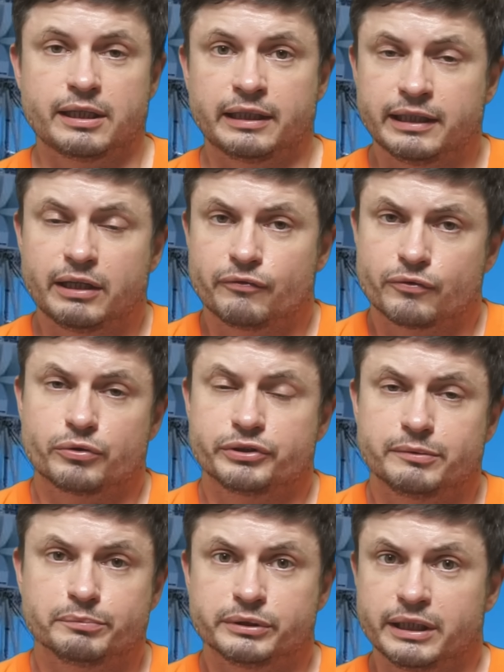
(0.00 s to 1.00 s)
And that of course
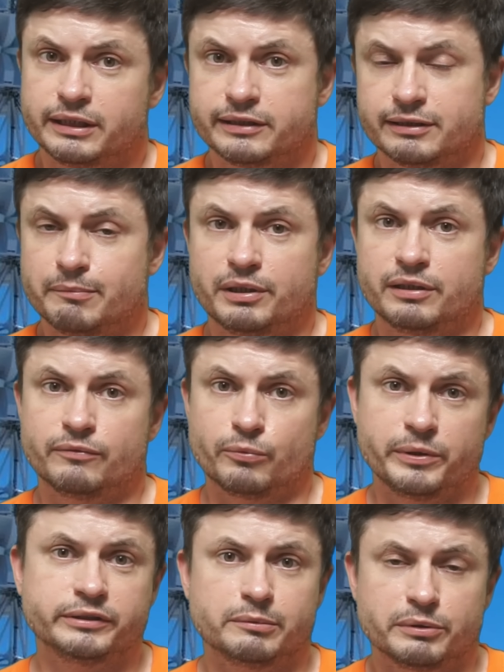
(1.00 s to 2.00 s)
implied that something
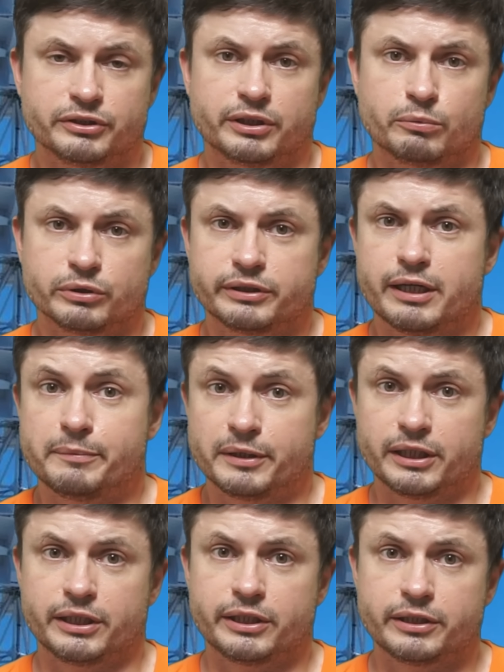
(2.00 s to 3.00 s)
really bizarre was
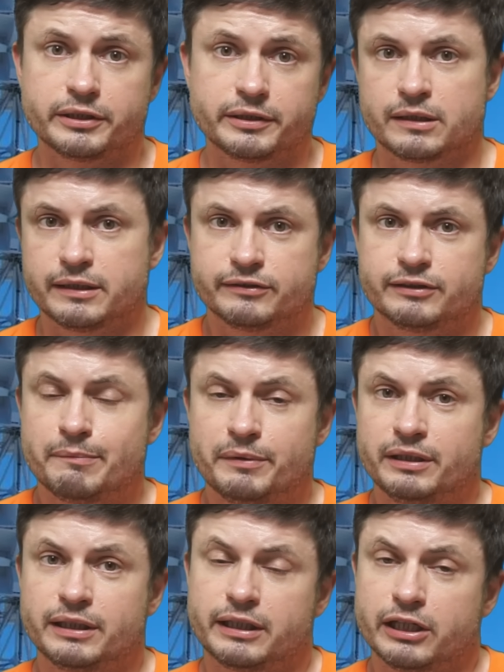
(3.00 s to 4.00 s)
happening here, and
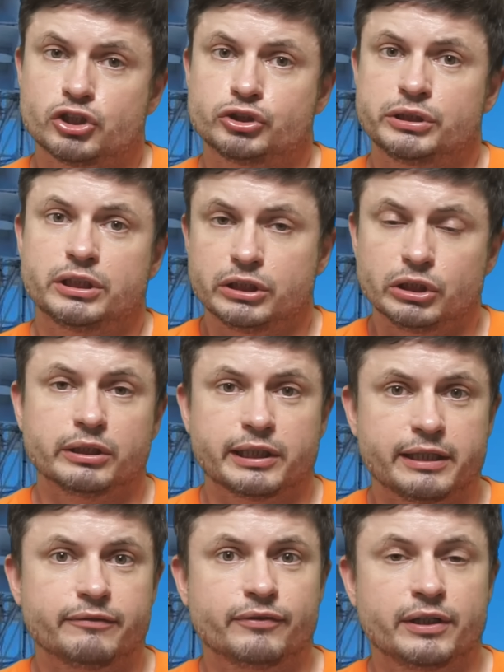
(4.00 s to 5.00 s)
something that actually did not
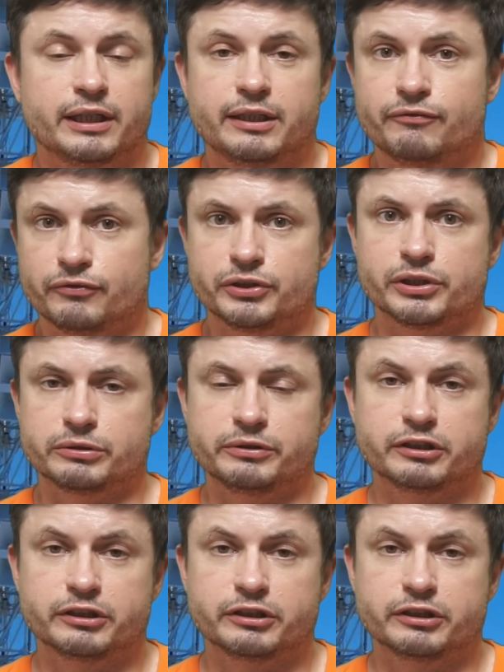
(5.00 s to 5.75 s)
have a physical